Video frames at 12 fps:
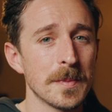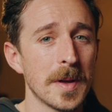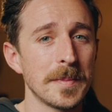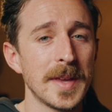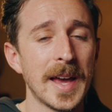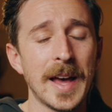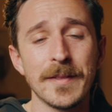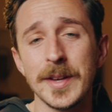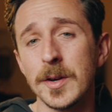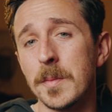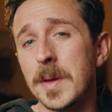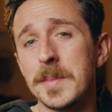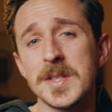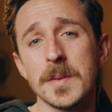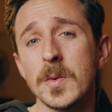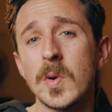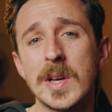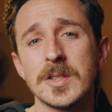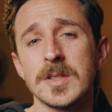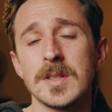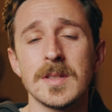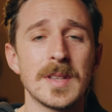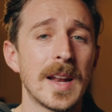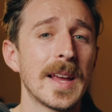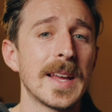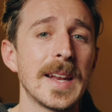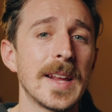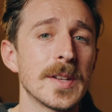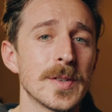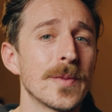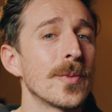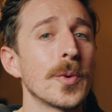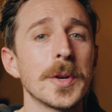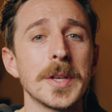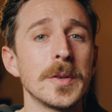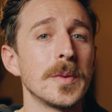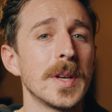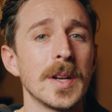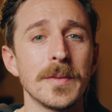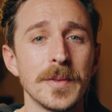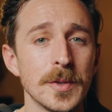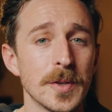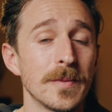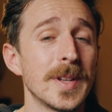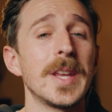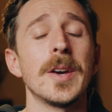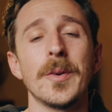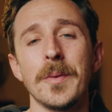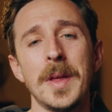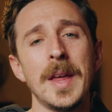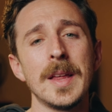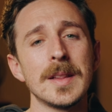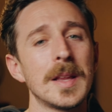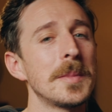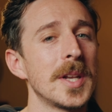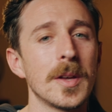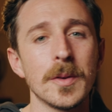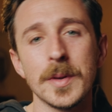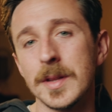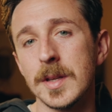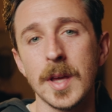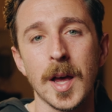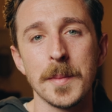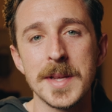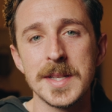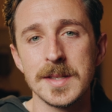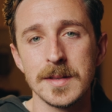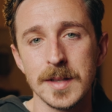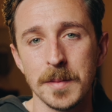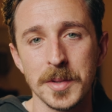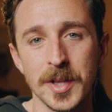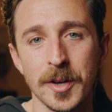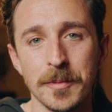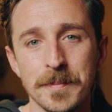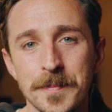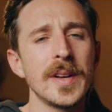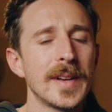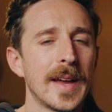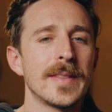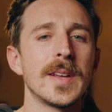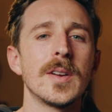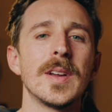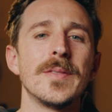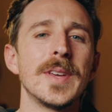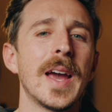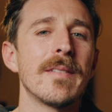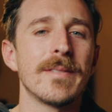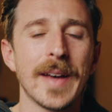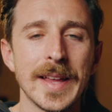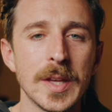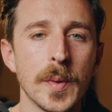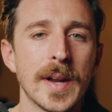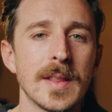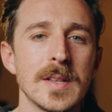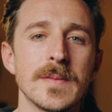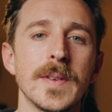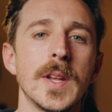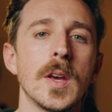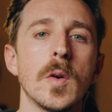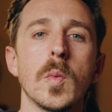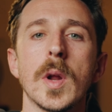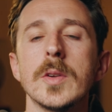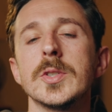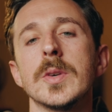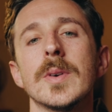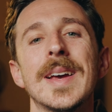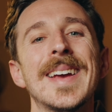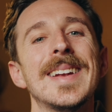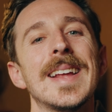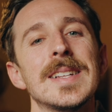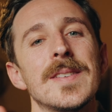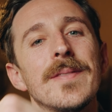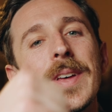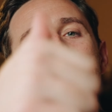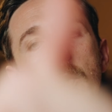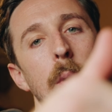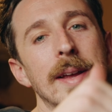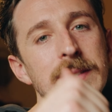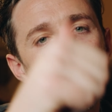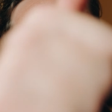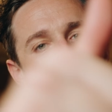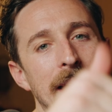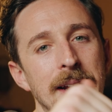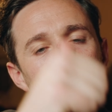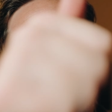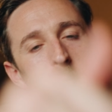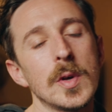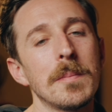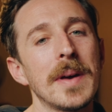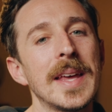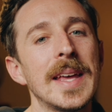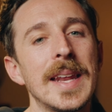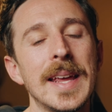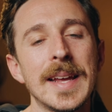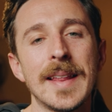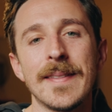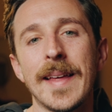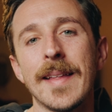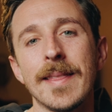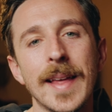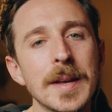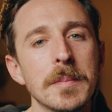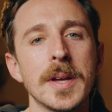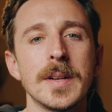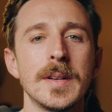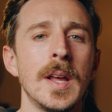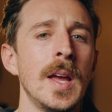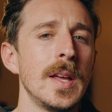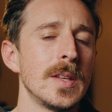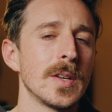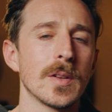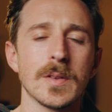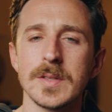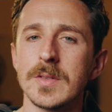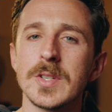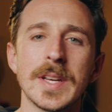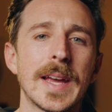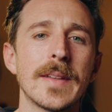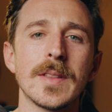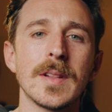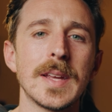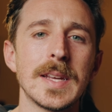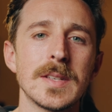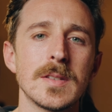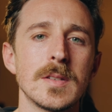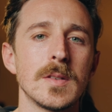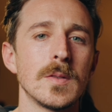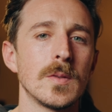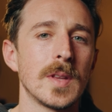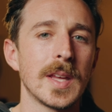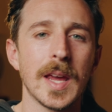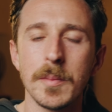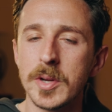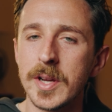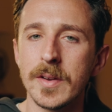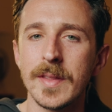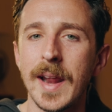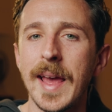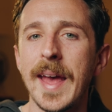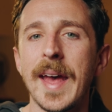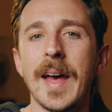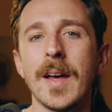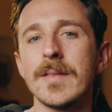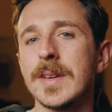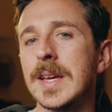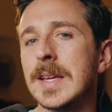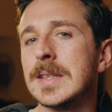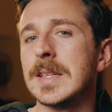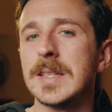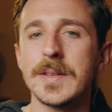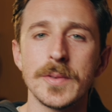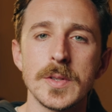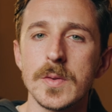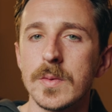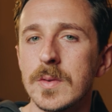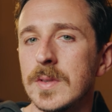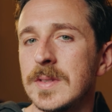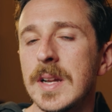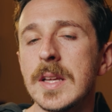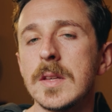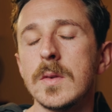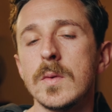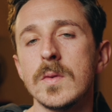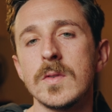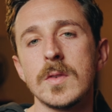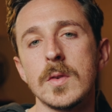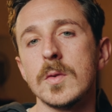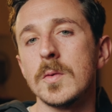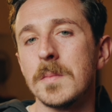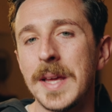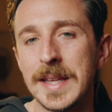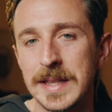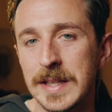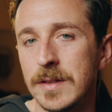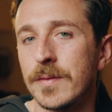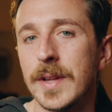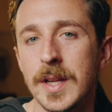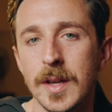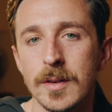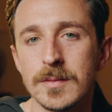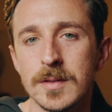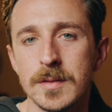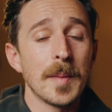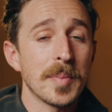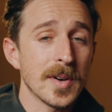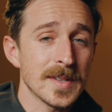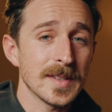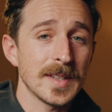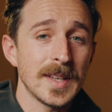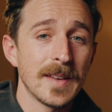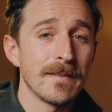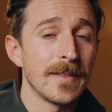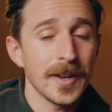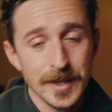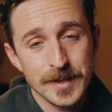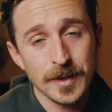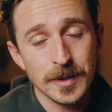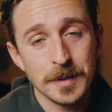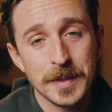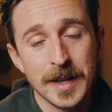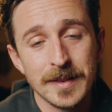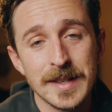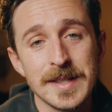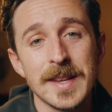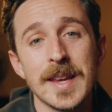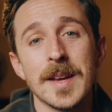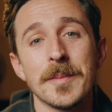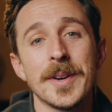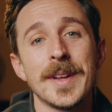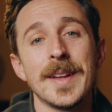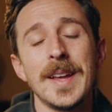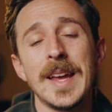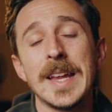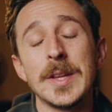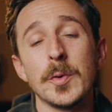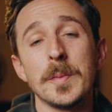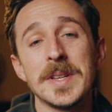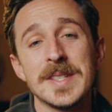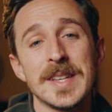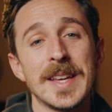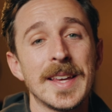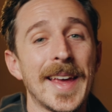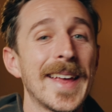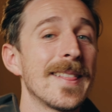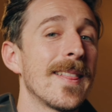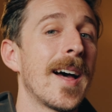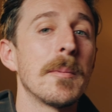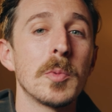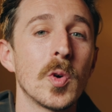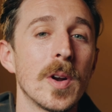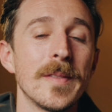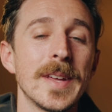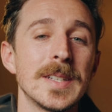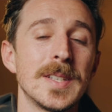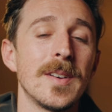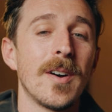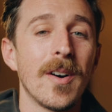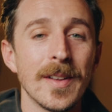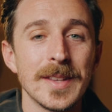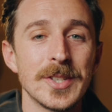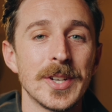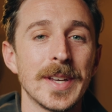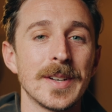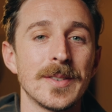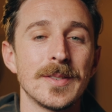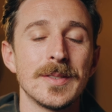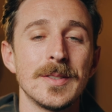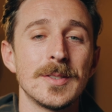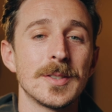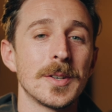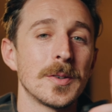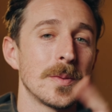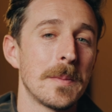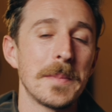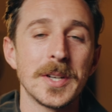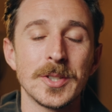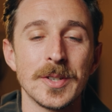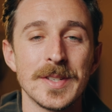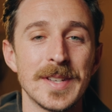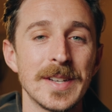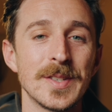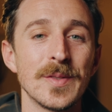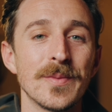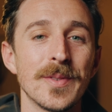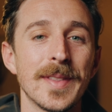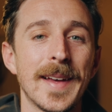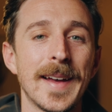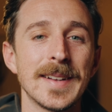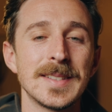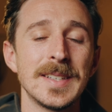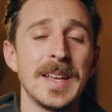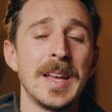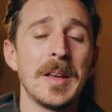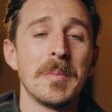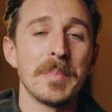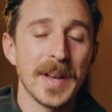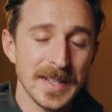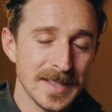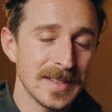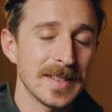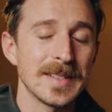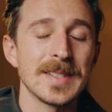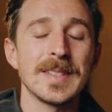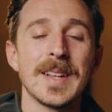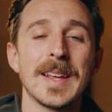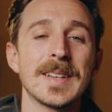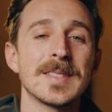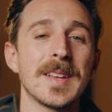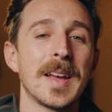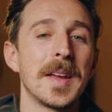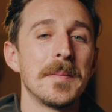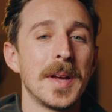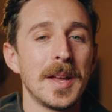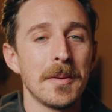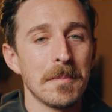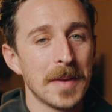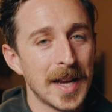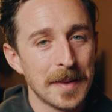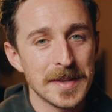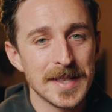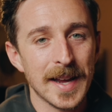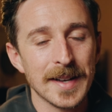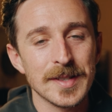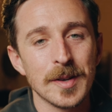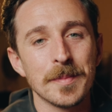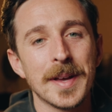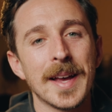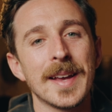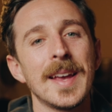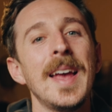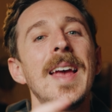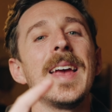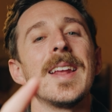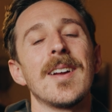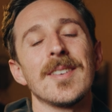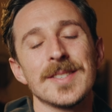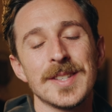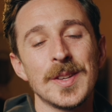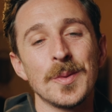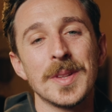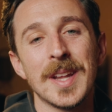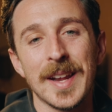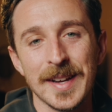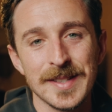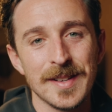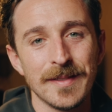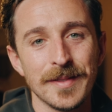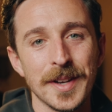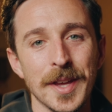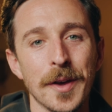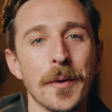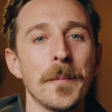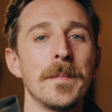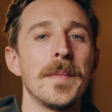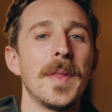it might be having, or maybe some questions that I can answer for you in a future video? Let me know in the comments down below. And while you're down there, if you got value out of this video, why don't you go ahead and add some value right back to it by hitting that like button. You can also check out the links to the camera gear that I have and the different tools that I use to make these videos. I personally am very stoked about this camera, and you will be seeing a lot more of it on the channel, so make sure to stay tuned for that. But until the next time, my name is Zach Sopak, and I'll see you in the next video.